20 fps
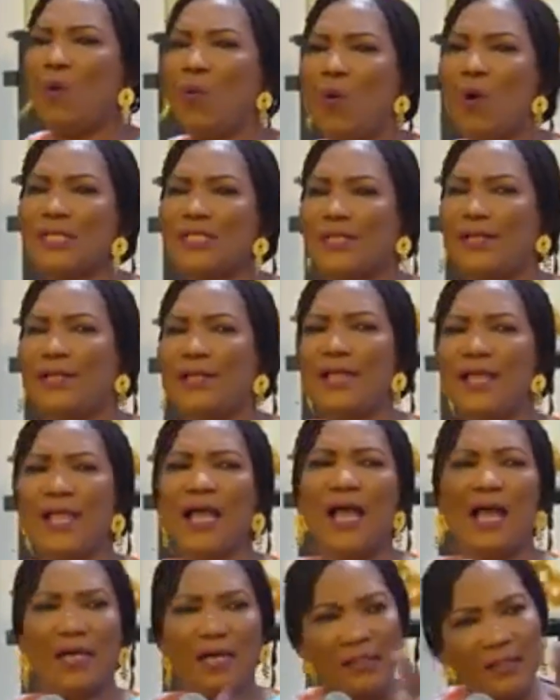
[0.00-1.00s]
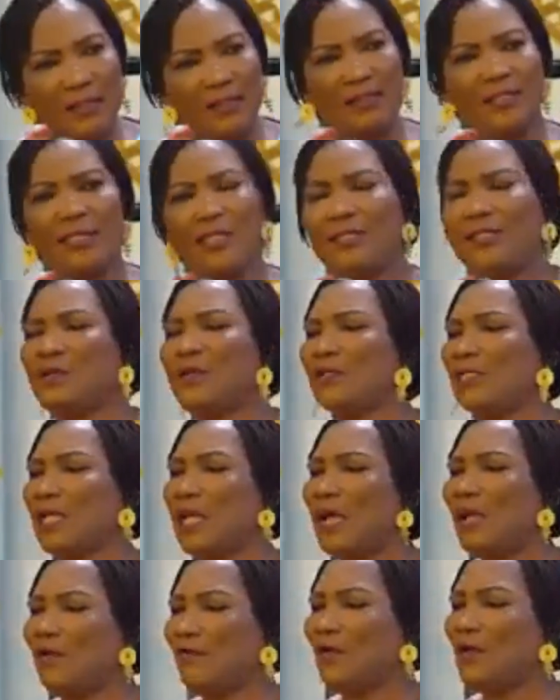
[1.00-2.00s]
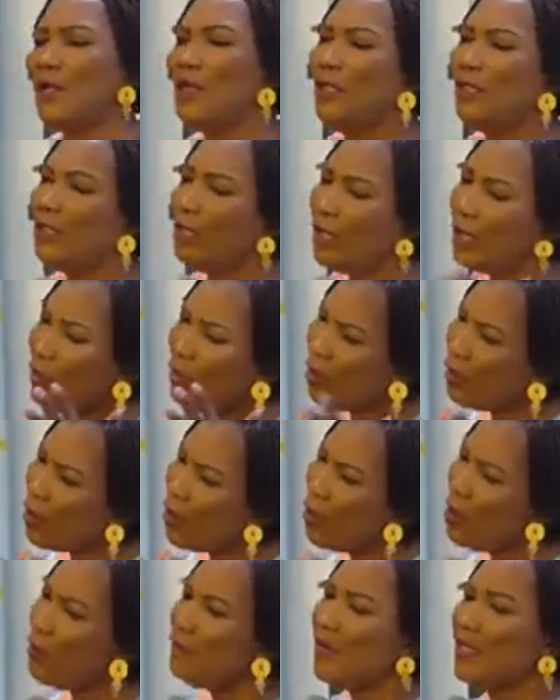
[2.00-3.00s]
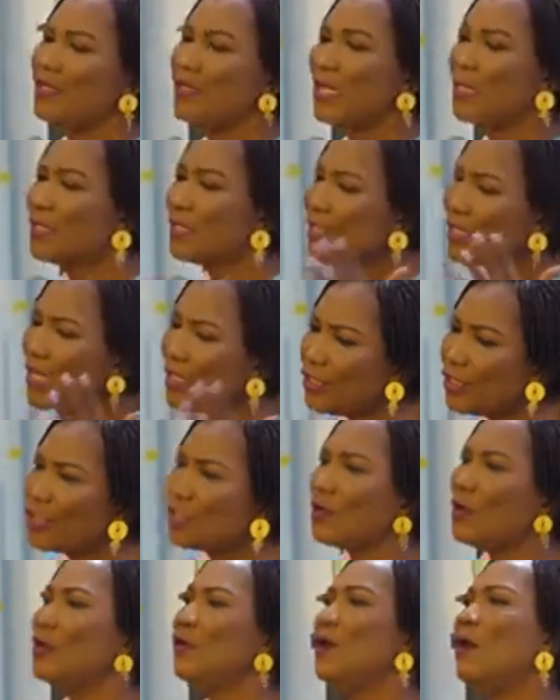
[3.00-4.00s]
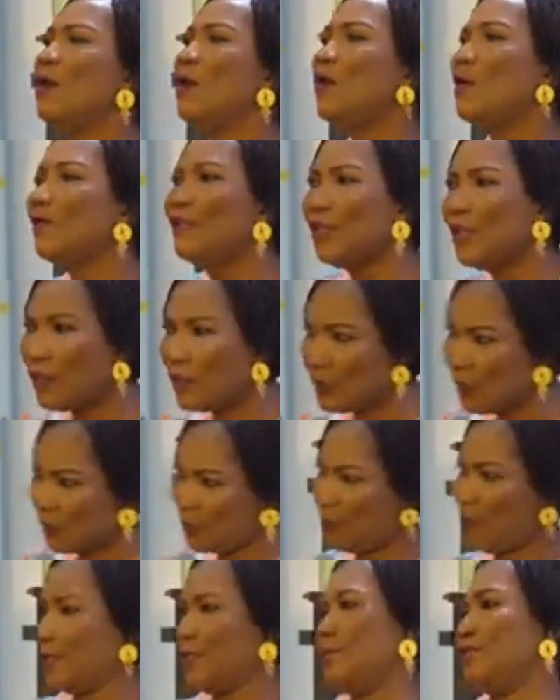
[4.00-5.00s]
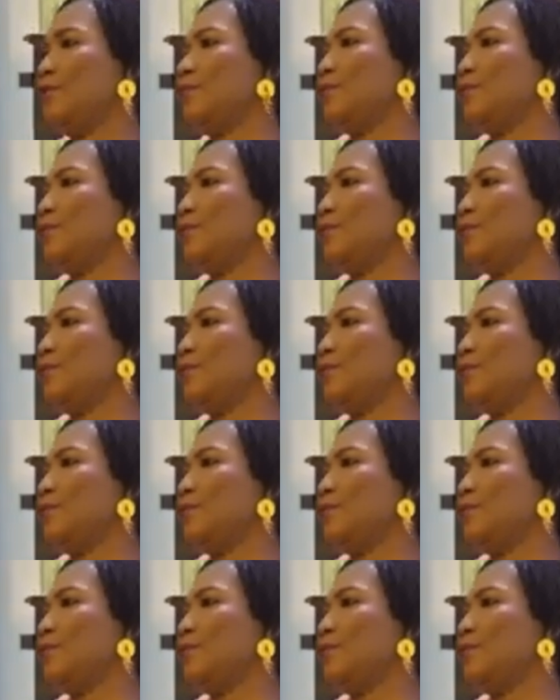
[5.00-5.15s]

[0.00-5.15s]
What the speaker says: what Leah did not have, the love and the attention of the husband.